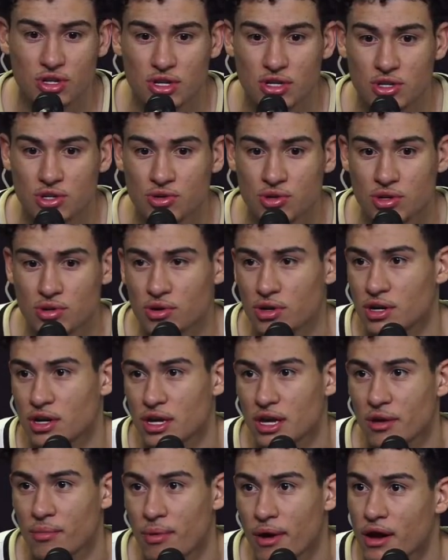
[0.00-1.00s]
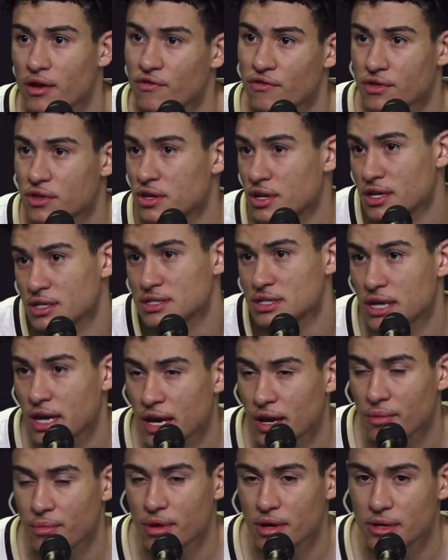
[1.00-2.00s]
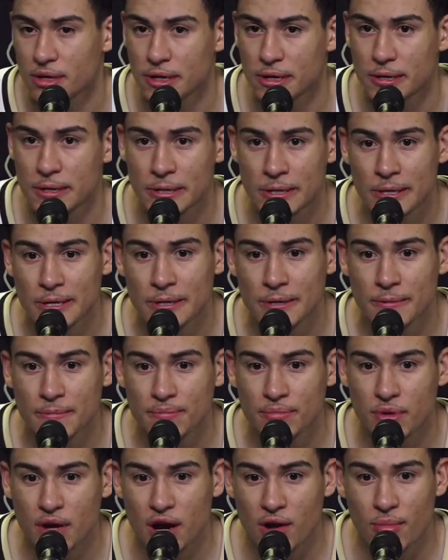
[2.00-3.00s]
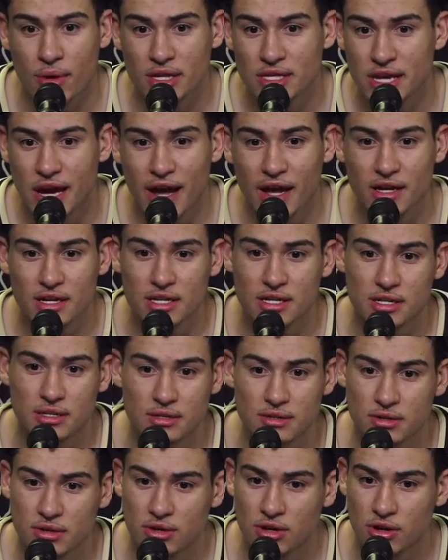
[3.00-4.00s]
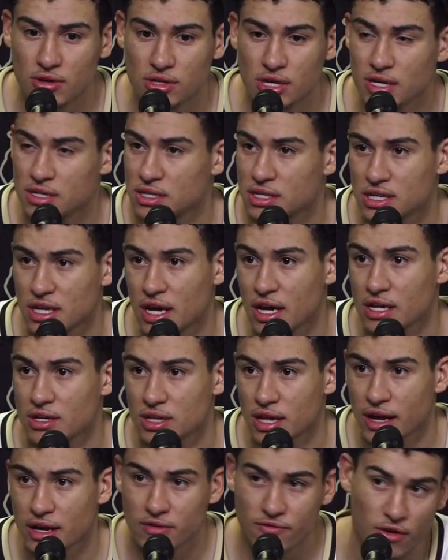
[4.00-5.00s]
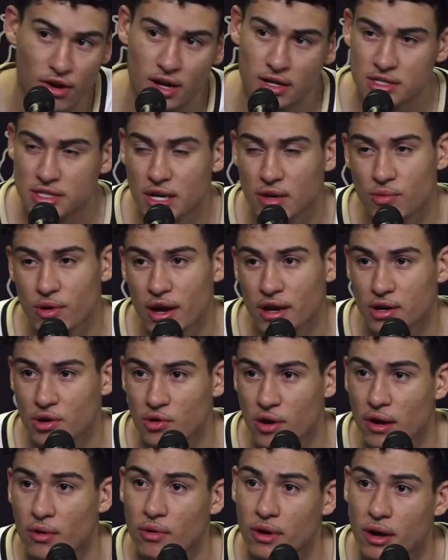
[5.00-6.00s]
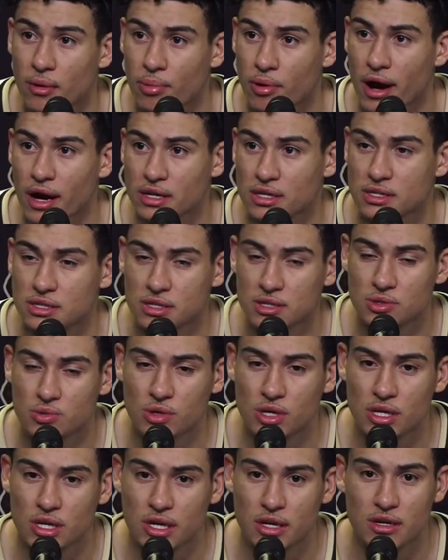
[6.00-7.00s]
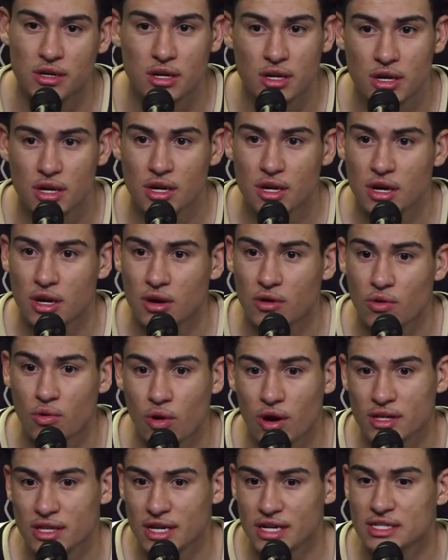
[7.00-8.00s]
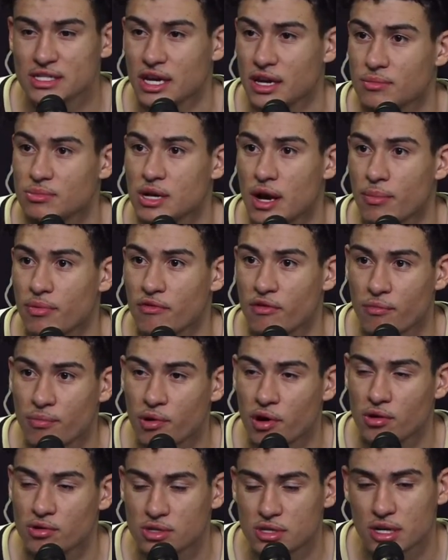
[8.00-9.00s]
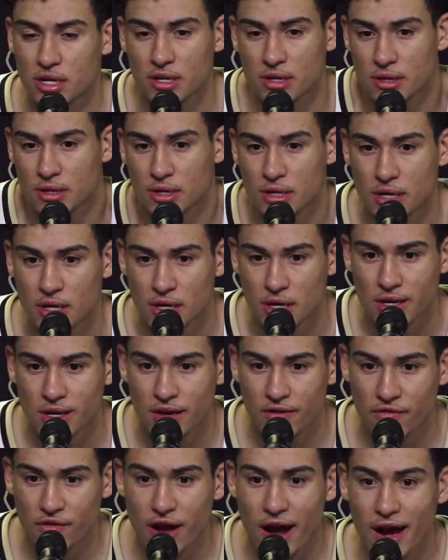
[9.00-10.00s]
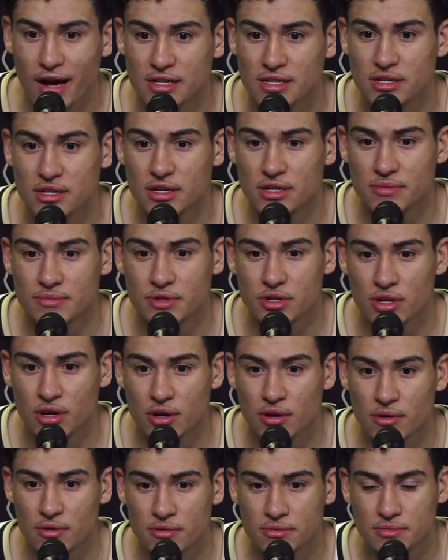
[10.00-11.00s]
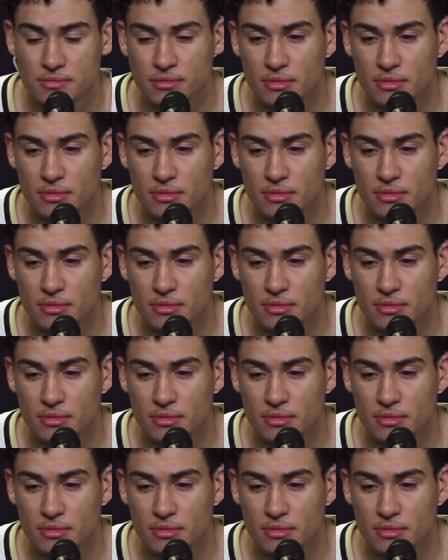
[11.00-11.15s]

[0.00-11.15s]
you need to do in order to get better for the next game. And our mentality, you know, doesn't change. Like Vaughn said, we had a great week of practice this weekend. We want that same type of approach, and if guys are, you know,